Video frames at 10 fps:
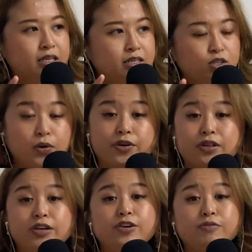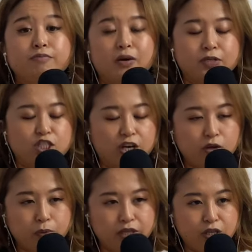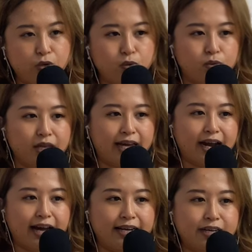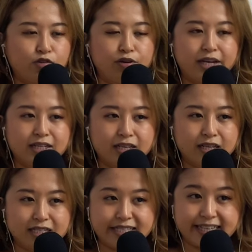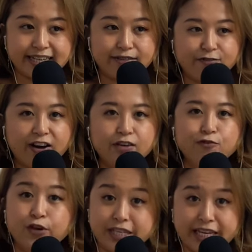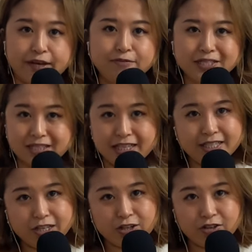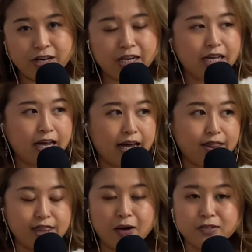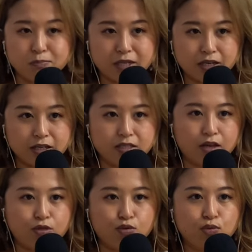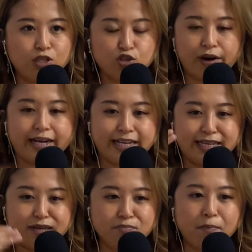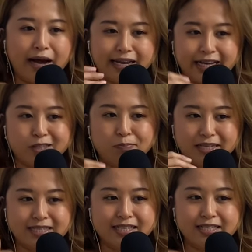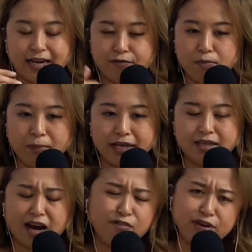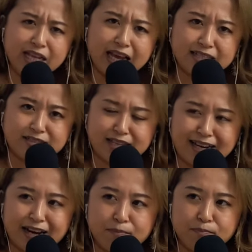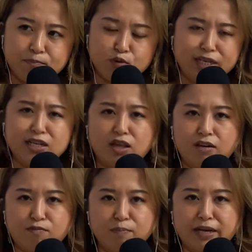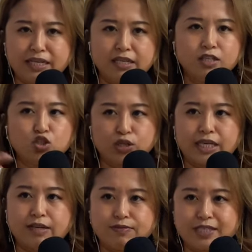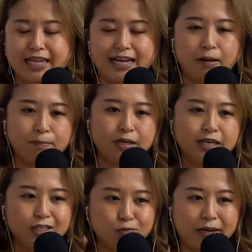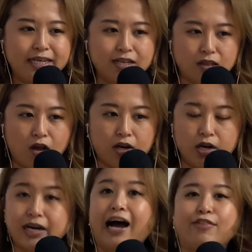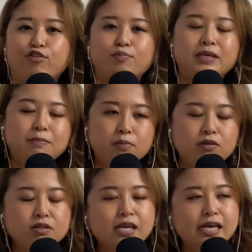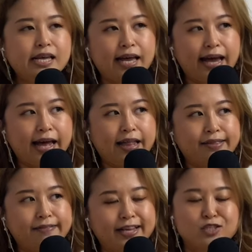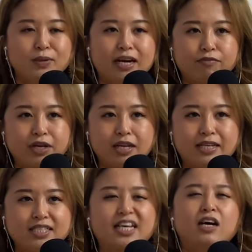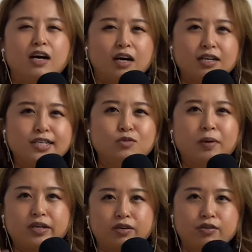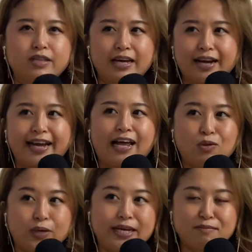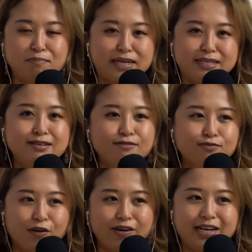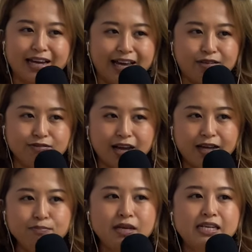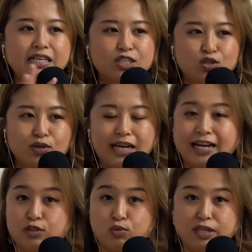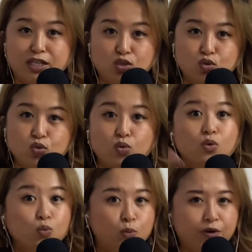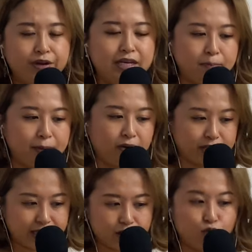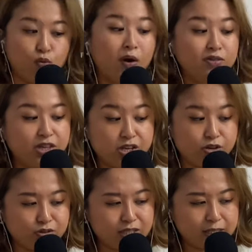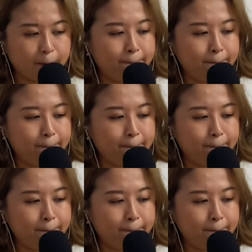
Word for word: So earlier, I was sharing with you that I created a sinking fund for gifts this year. And that was because through tracking my expenses every month, I realized that I'm putting a lot of money to gifts. Like I'm spending a lot on other people. And that's when I realized that, it's better that I allocate money for it ahead of time so that I don't need to worry about it throughout the years.